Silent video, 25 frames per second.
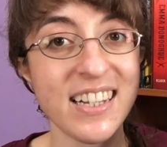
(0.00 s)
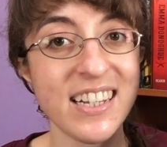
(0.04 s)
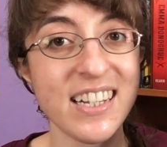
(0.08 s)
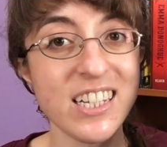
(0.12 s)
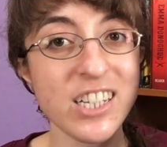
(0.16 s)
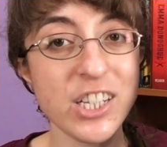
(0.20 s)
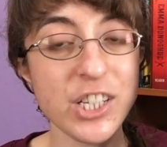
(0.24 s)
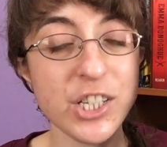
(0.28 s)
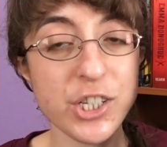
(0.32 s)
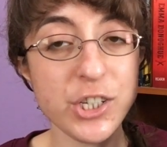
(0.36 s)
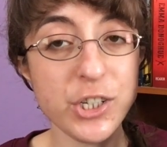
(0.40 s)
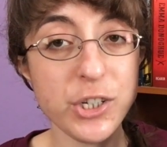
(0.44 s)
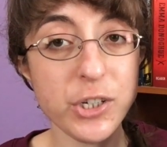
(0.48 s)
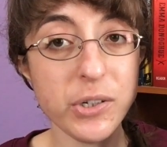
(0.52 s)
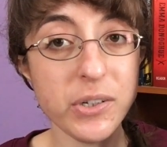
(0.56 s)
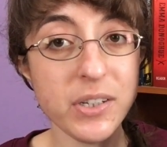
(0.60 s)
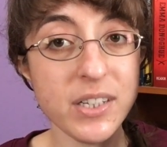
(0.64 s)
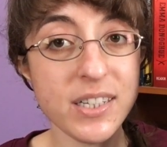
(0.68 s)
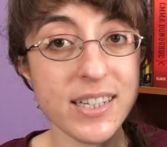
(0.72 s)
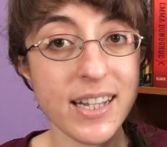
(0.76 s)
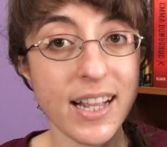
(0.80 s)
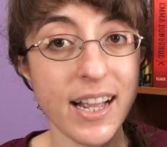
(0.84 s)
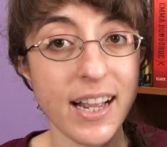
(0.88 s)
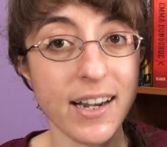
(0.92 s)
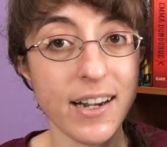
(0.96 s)

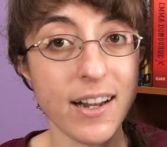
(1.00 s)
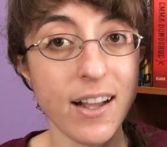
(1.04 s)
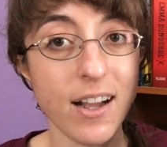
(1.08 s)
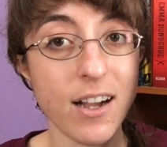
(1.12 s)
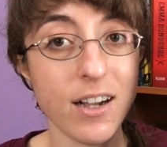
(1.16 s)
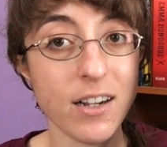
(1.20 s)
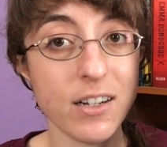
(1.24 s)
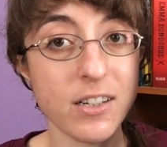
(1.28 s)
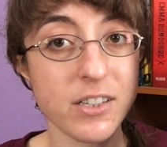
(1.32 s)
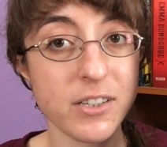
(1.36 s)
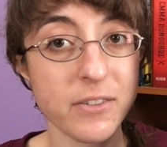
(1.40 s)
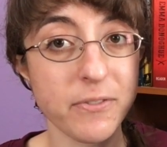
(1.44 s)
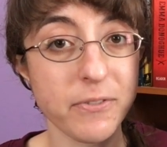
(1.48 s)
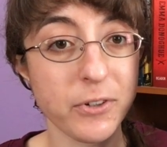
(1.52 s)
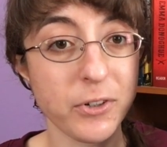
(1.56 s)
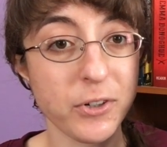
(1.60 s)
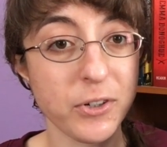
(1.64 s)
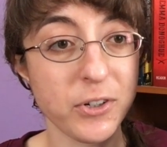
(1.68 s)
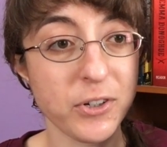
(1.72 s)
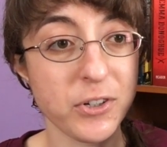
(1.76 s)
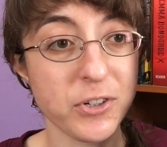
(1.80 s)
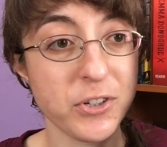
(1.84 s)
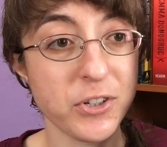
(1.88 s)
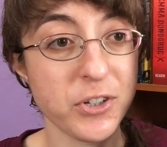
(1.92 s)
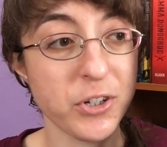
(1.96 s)
student at
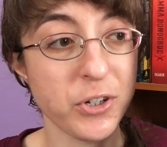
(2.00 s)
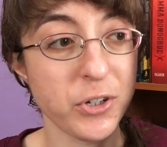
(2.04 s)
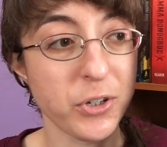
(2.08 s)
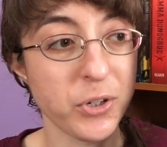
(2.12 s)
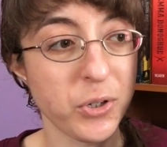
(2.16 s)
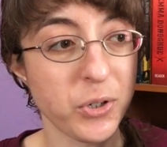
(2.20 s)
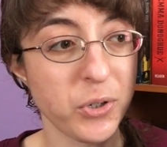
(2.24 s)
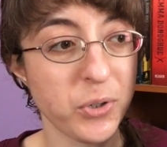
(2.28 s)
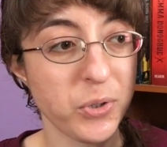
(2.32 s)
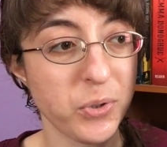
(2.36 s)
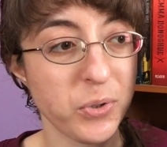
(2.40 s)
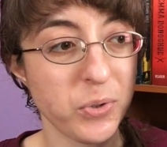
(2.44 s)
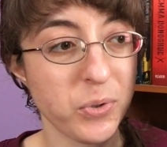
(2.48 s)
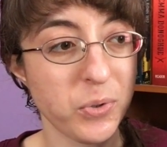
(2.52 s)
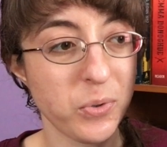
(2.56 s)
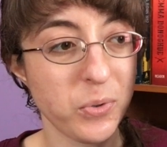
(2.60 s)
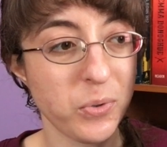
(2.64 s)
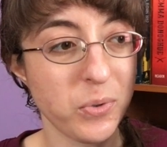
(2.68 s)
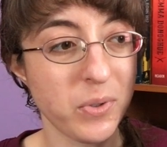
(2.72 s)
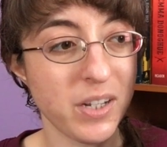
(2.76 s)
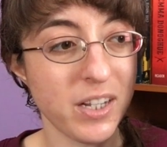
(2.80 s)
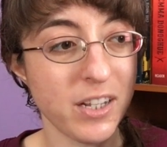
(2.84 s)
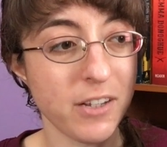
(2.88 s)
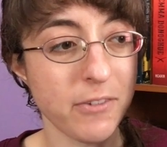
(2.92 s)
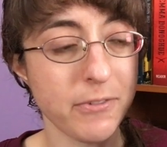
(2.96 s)
Oxford
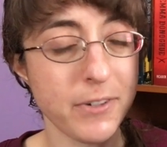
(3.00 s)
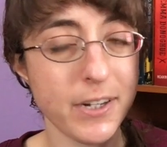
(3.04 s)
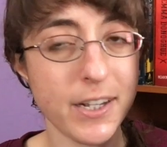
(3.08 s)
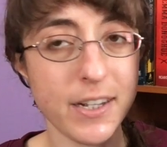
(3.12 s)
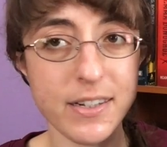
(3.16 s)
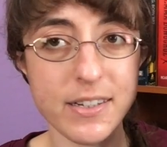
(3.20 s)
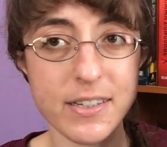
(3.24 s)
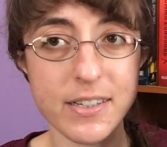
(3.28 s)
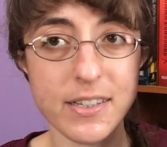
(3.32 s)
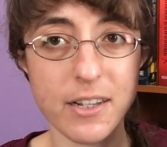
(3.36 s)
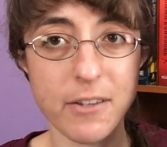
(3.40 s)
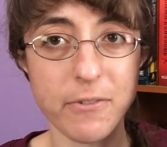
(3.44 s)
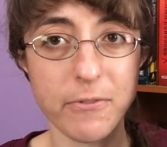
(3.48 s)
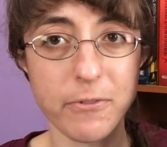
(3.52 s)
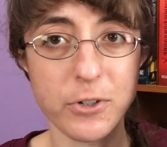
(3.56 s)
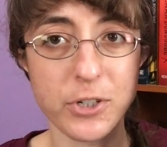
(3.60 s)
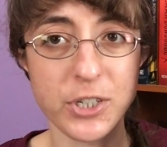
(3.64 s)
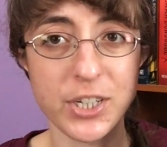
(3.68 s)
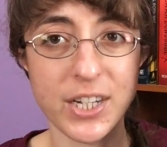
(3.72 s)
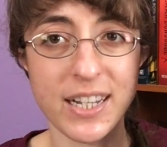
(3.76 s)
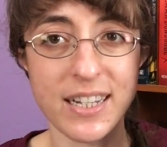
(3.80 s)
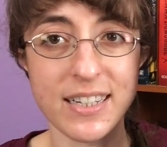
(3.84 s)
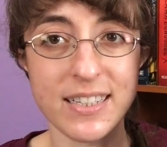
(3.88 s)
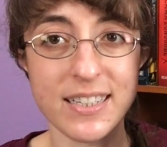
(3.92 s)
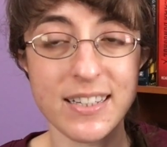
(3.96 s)
who, if not a
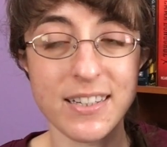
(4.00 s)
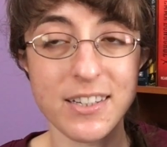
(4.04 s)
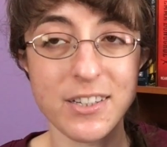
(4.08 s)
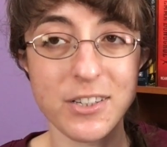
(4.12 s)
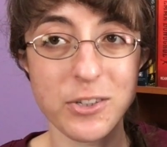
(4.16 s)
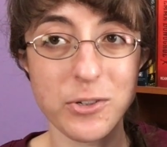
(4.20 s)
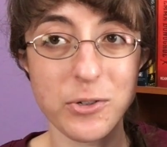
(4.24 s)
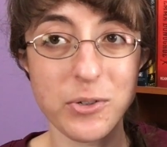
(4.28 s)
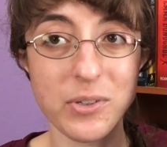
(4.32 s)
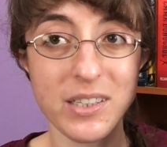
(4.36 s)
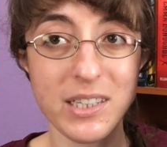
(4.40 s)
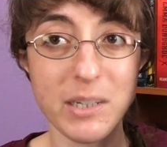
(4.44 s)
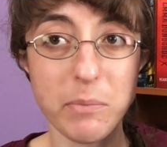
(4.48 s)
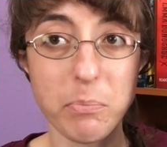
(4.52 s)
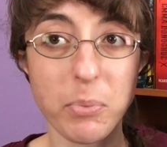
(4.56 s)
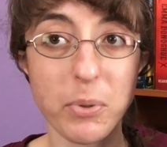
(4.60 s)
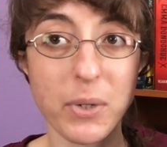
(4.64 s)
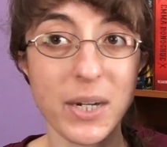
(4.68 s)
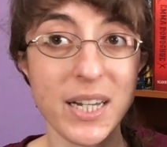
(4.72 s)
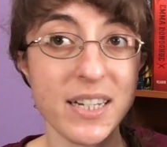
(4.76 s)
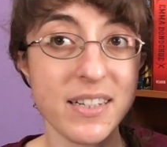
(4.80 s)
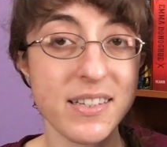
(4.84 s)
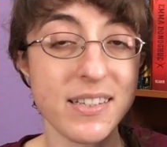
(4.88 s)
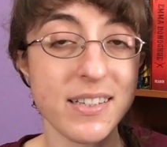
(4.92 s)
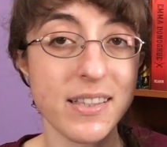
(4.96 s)
suffragette, certainly
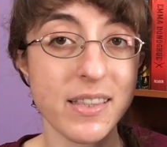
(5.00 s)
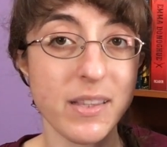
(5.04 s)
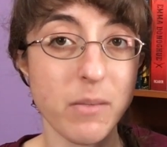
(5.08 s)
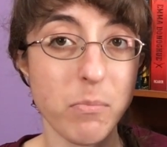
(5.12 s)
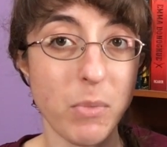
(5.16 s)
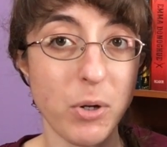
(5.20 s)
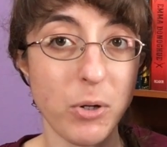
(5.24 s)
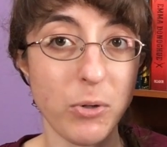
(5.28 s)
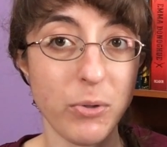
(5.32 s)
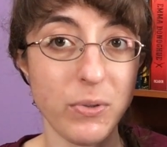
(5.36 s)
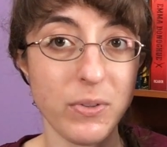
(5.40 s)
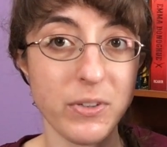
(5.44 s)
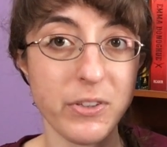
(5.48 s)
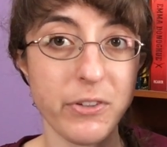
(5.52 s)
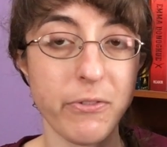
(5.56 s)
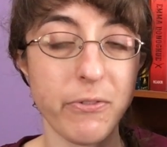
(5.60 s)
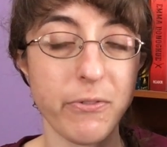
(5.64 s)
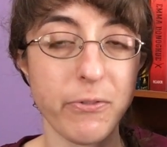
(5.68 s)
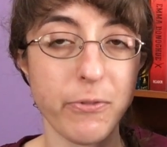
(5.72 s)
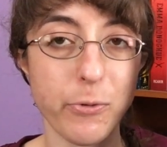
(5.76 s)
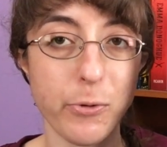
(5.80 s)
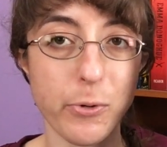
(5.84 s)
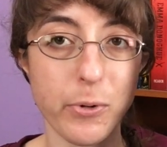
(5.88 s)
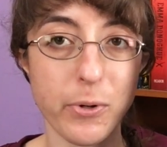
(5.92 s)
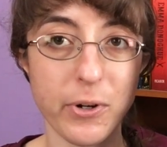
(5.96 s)
breaks the mold
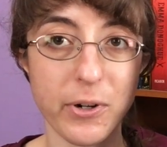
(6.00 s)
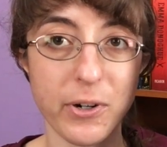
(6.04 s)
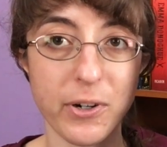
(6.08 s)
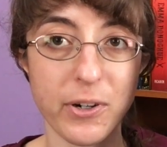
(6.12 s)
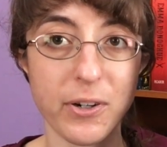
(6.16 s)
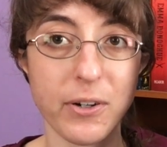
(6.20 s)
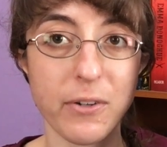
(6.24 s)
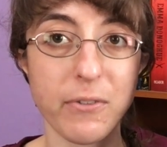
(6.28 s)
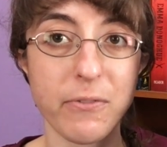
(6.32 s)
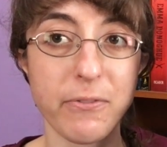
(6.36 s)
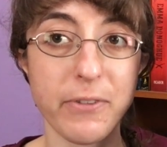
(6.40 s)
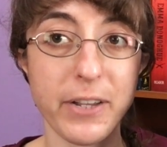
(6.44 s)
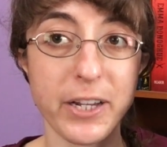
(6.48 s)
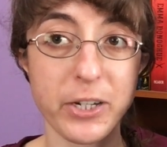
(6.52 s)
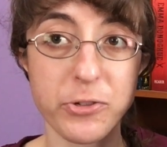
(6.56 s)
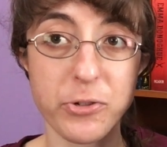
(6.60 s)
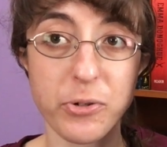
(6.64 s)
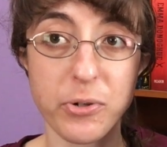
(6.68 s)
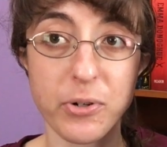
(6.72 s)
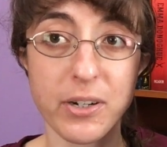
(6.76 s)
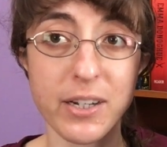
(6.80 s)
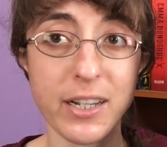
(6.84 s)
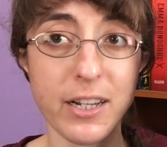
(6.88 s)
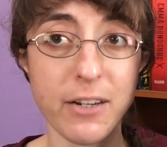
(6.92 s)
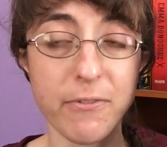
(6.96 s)
for
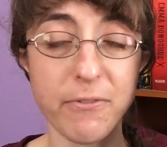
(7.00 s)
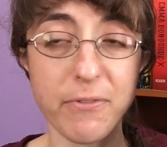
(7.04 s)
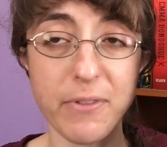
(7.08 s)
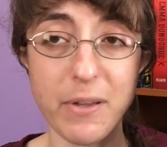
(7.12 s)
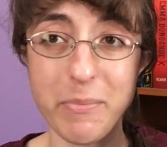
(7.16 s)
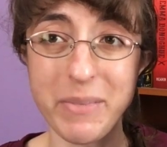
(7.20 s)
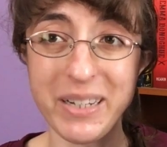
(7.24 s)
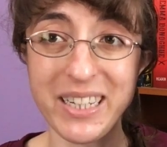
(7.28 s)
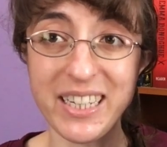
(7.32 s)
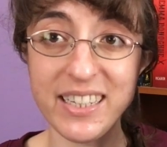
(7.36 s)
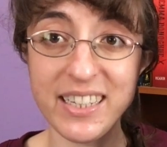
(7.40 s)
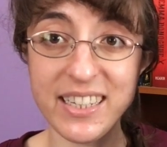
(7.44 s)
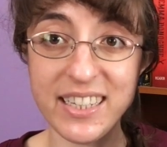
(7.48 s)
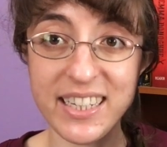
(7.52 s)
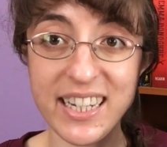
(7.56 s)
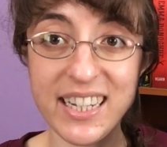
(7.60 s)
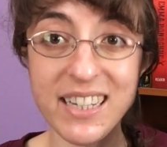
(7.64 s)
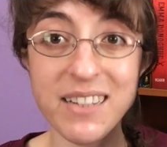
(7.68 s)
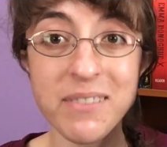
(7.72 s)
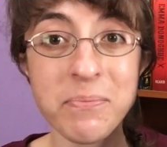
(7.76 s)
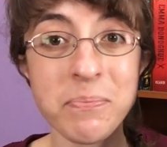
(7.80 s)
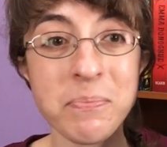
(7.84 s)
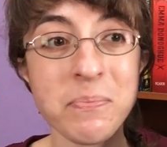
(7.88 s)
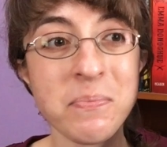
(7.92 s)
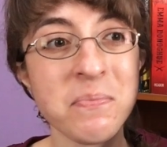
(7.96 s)
Victorian femininity.
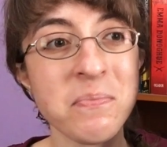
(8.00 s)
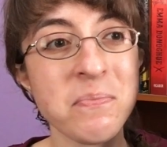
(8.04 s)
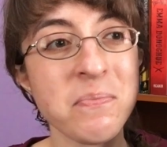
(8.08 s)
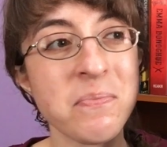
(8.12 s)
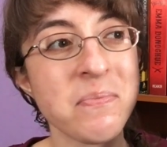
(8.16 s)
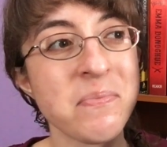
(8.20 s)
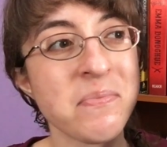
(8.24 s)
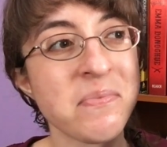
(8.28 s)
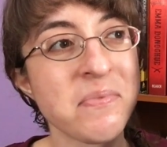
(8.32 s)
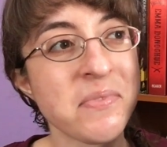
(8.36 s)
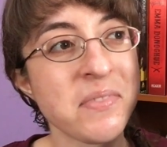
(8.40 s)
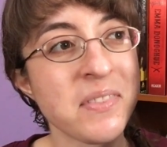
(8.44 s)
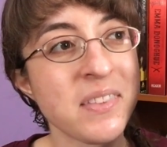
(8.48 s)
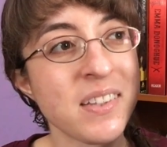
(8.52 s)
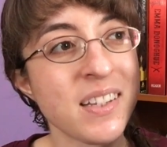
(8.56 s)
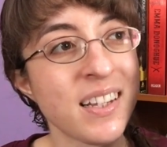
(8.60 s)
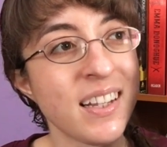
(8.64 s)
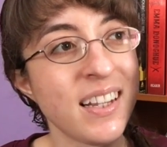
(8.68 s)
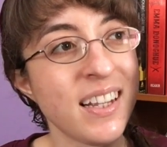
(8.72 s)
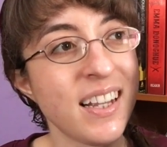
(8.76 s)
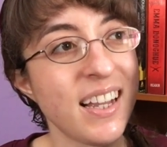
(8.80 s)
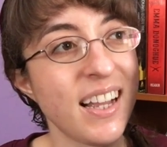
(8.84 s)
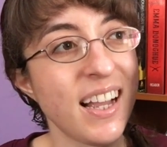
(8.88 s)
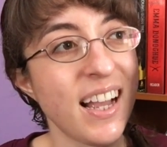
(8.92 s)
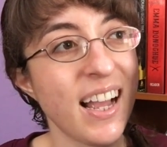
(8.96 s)

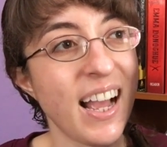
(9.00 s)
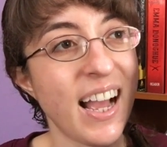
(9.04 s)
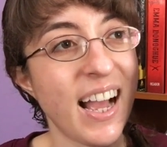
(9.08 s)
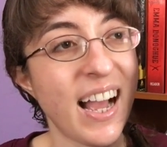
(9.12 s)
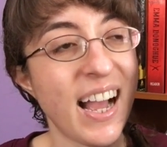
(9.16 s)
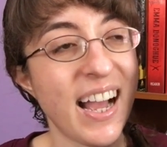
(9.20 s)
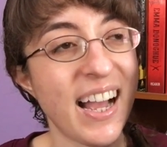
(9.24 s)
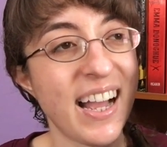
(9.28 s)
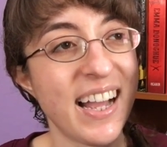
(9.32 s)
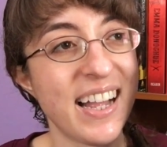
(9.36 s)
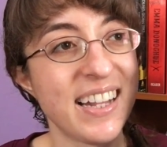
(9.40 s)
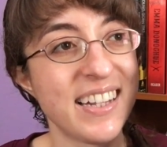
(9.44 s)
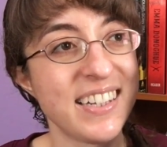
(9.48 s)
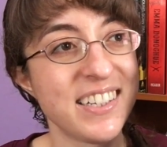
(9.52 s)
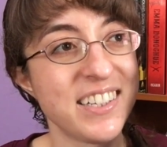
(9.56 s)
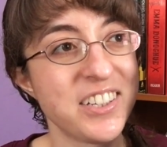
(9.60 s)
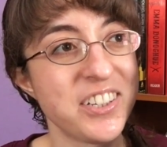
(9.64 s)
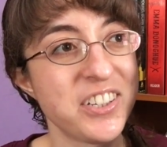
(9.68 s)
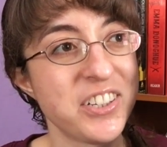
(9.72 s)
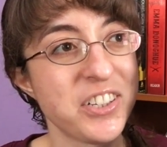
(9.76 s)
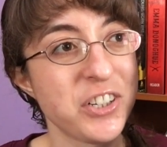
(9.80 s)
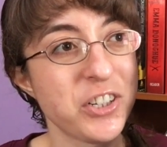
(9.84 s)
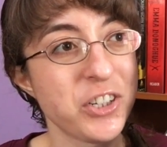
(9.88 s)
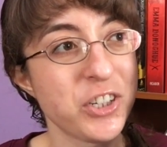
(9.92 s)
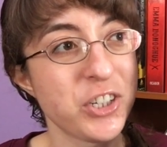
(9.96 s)

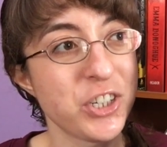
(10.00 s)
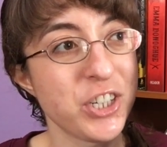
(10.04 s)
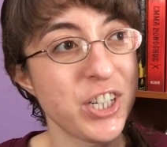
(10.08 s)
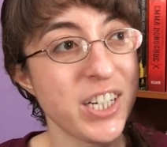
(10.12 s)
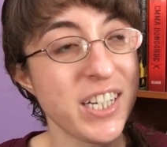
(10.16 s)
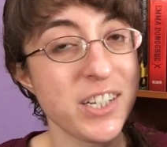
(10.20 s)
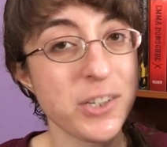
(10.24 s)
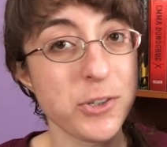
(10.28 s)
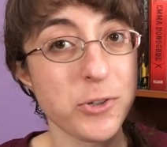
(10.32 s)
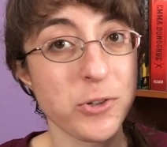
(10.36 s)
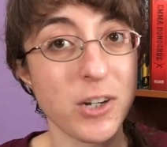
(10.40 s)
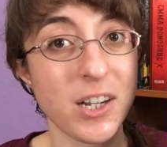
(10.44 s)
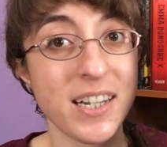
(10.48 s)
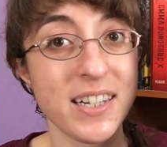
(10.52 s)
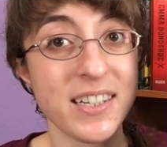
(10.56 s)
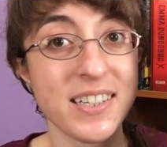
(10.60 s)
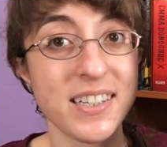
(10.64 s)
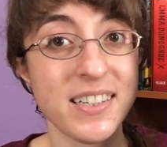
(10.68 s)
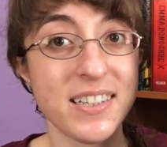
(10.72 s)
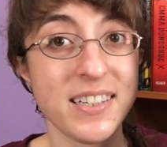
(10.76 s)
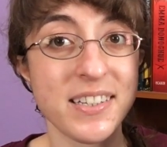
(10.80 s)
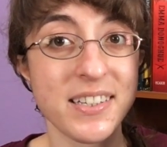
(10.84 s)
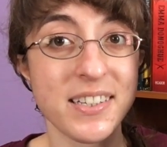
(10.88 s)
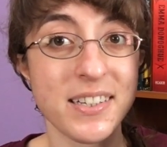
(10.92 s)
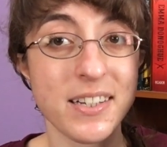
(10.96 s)
And she is trying
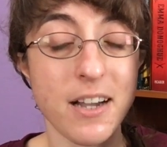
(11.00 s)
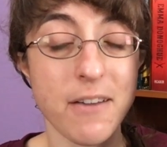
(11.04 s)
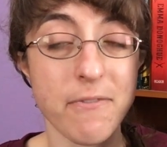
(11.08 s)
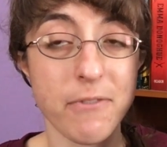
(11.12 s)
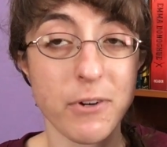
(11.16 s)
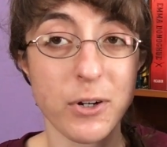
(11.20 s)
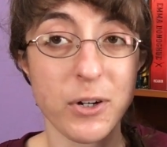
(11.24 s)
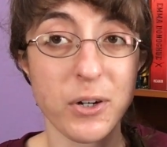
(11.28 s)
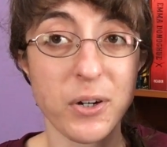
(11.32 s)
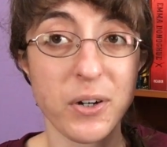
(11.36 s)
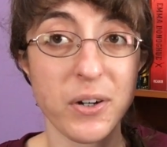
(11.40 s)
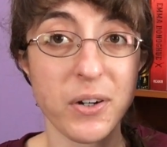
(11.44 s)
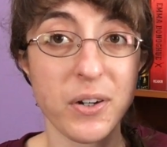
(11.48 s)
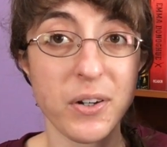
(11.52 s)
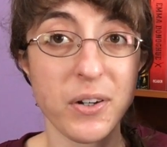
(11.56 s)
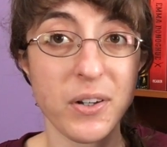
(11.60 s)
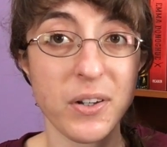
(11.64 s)
to discover